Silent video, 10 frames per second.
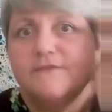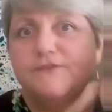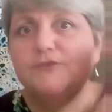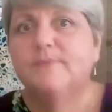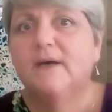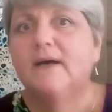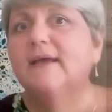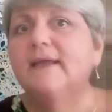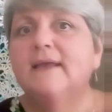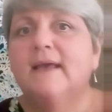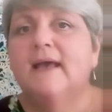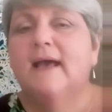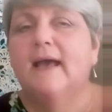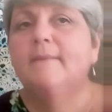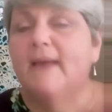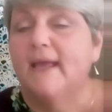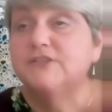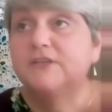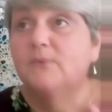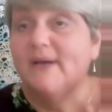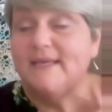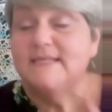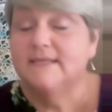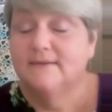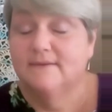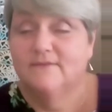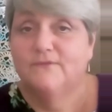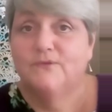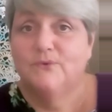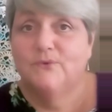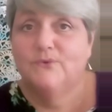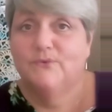to buy I'm actually waiting for